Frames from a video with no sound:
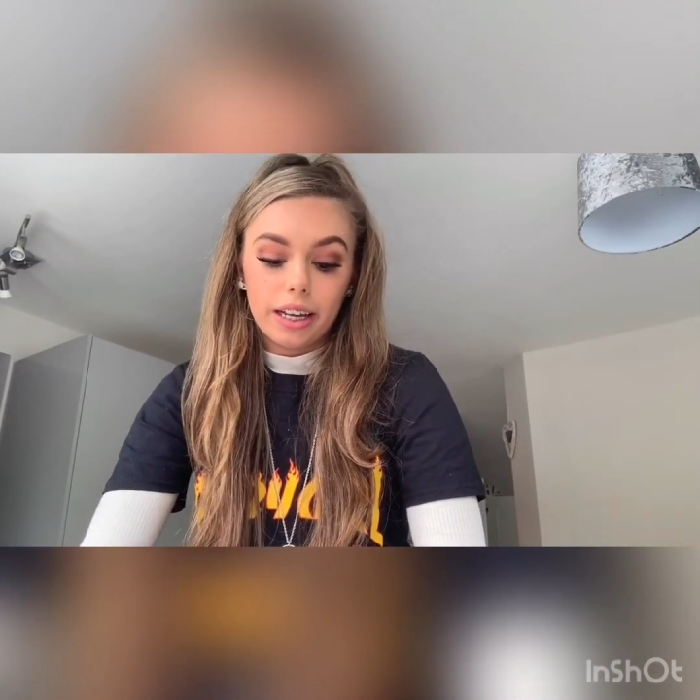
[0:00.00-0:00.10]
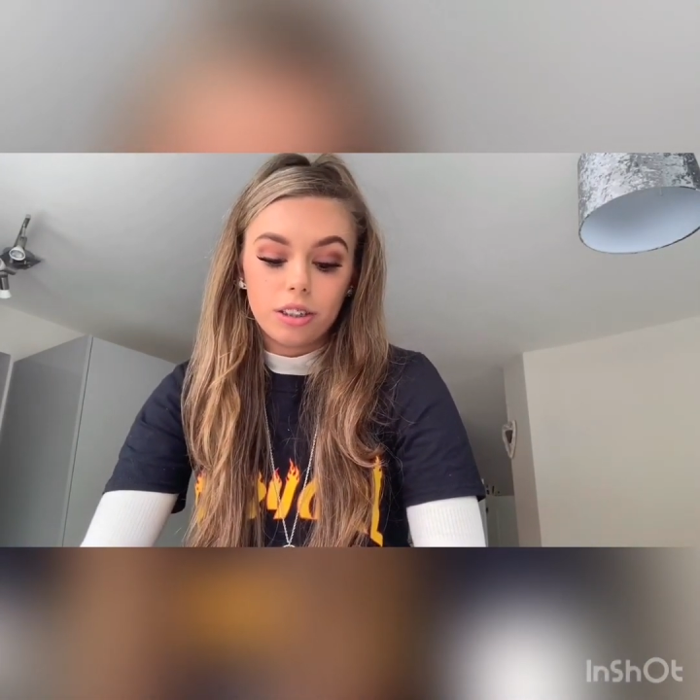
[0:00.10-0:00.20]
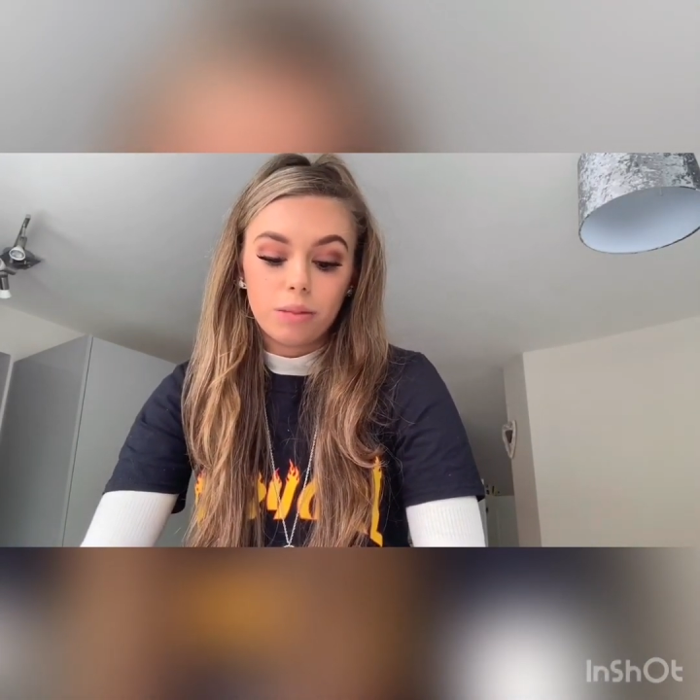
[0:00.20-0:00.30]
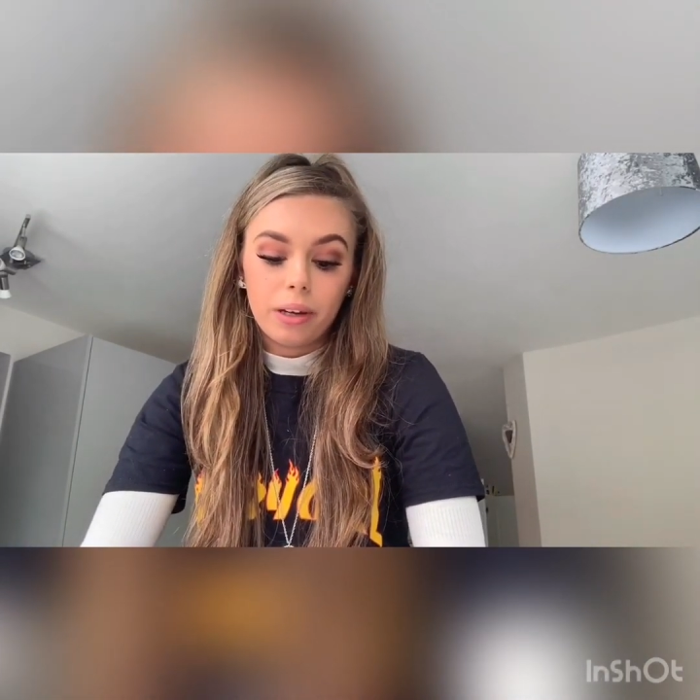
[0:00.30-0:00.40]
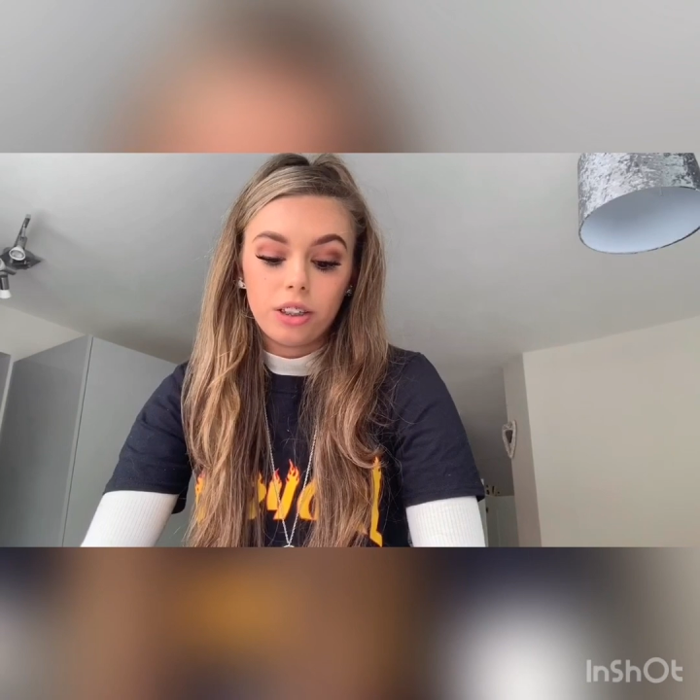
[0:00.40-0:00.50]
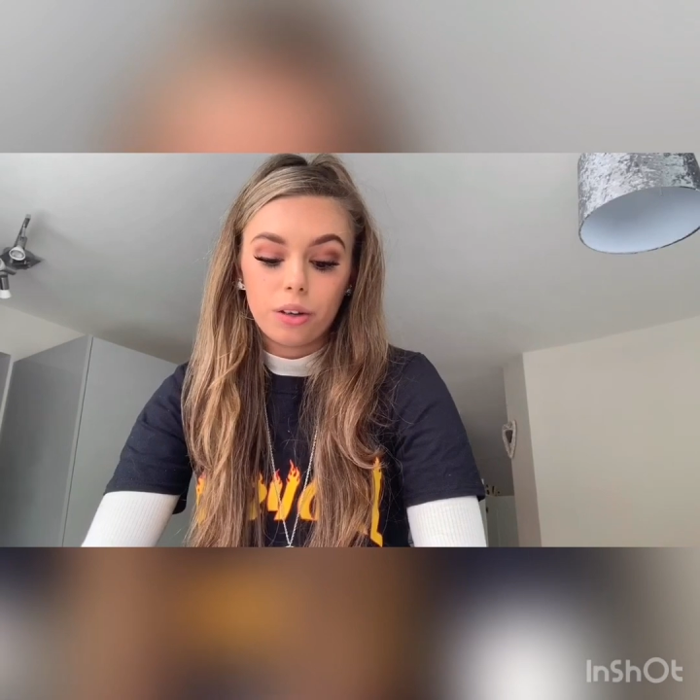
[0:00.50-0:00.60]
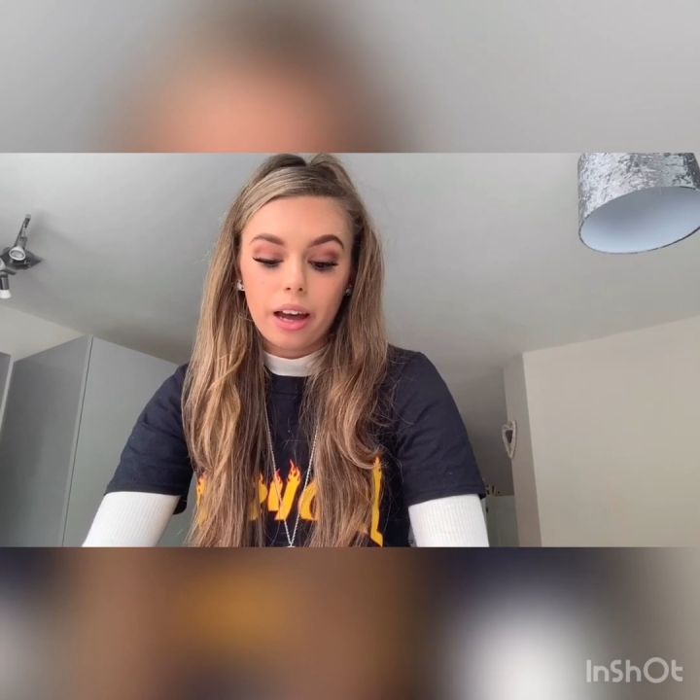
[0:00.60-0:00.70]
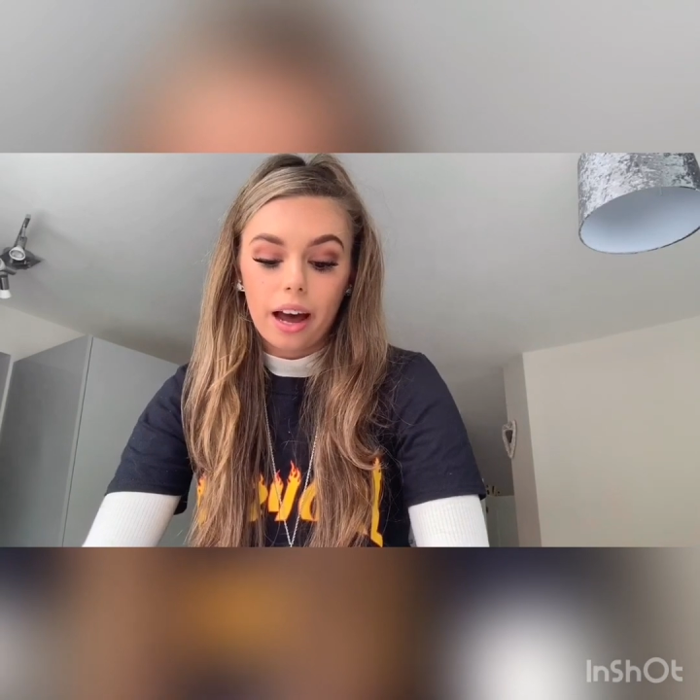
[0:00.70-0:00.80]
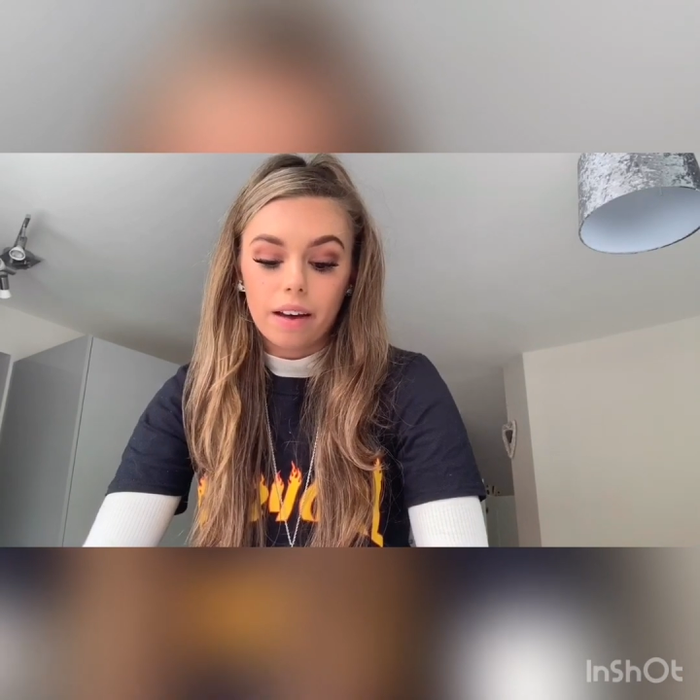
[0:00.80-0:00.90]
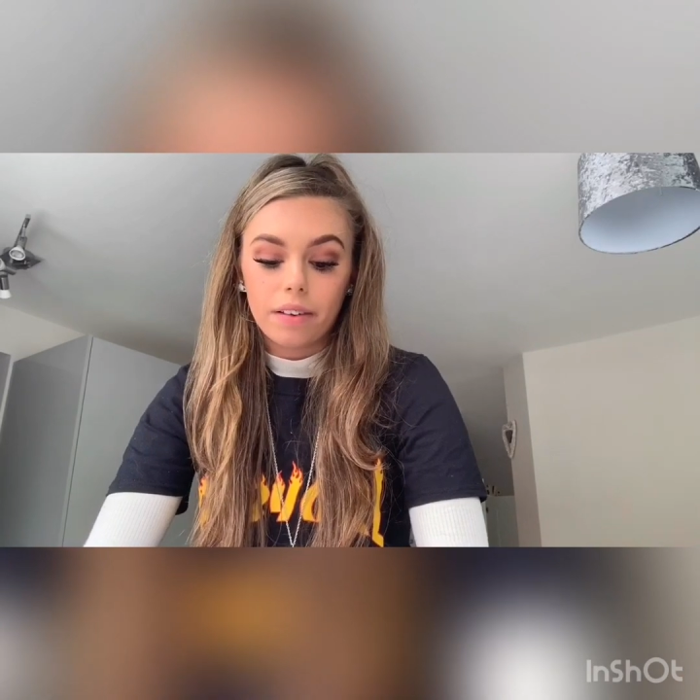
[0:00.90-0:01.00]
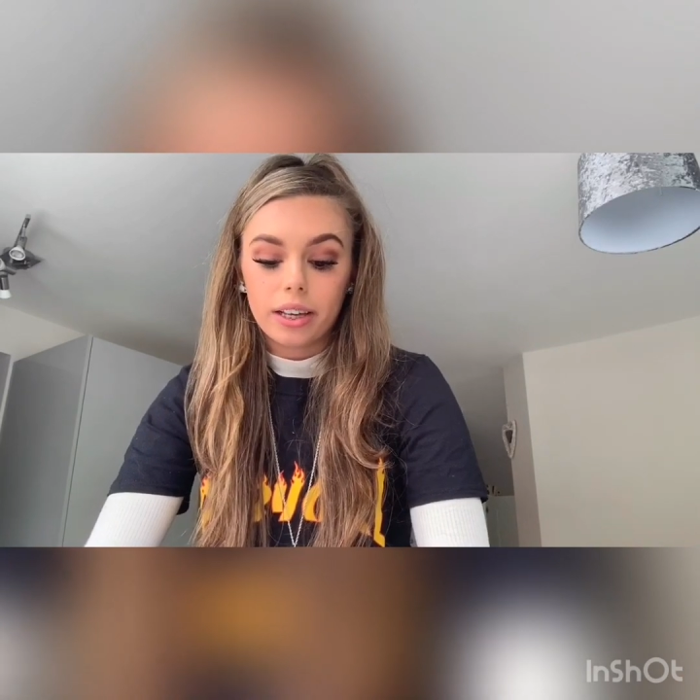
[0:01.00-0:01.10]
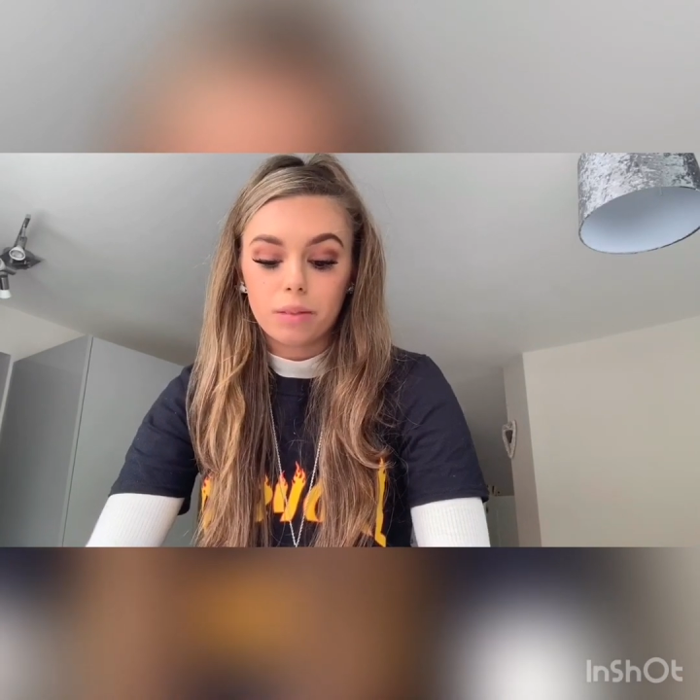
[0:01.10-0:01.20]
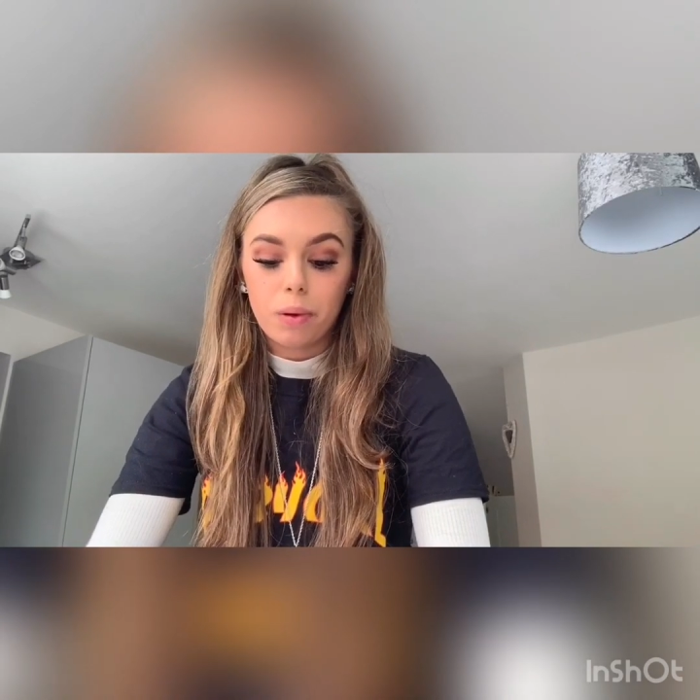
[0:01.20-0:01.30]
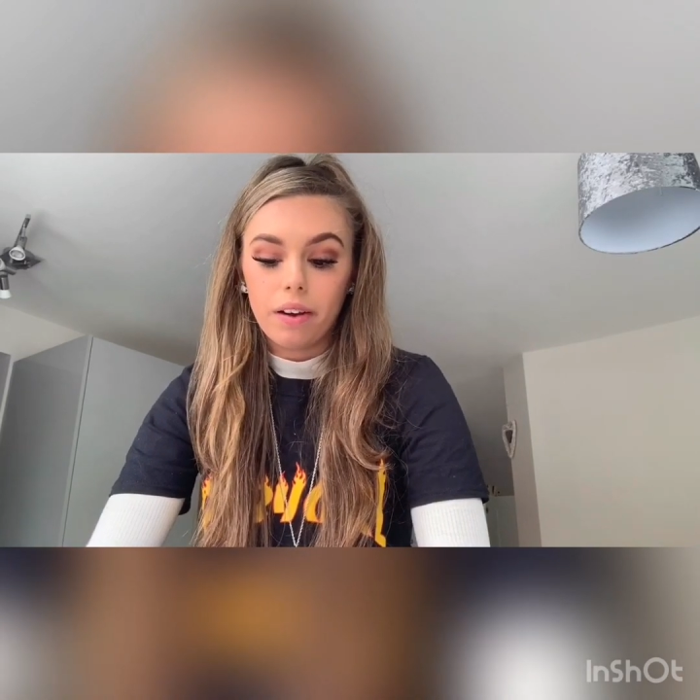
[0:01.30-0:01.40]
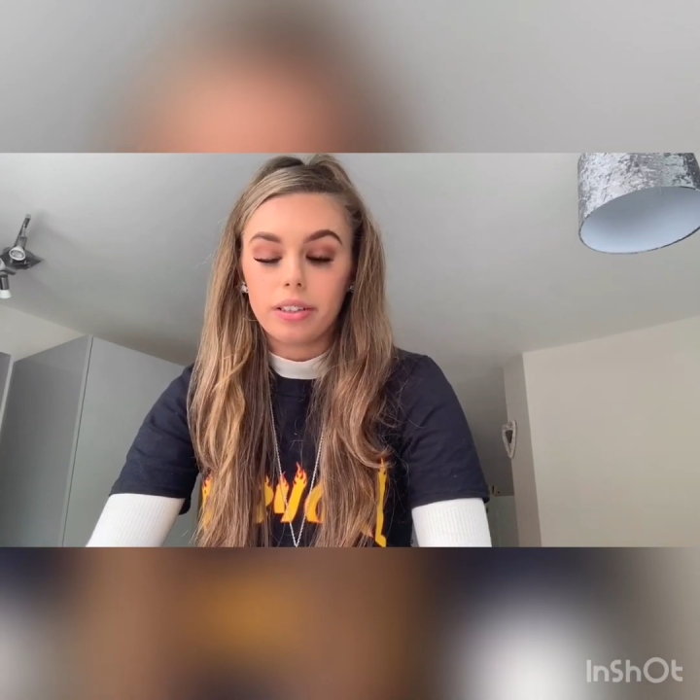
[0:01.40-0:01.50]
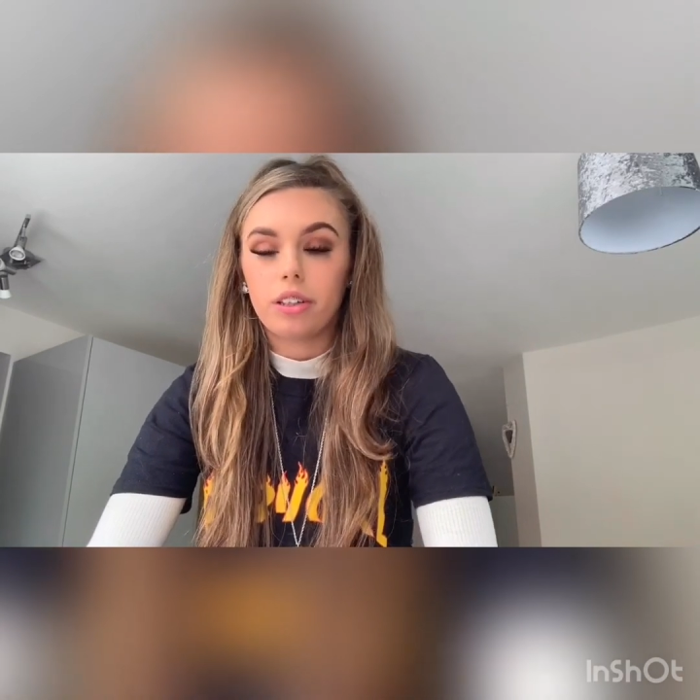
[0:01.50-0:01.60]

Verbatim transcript: just make sure you have experience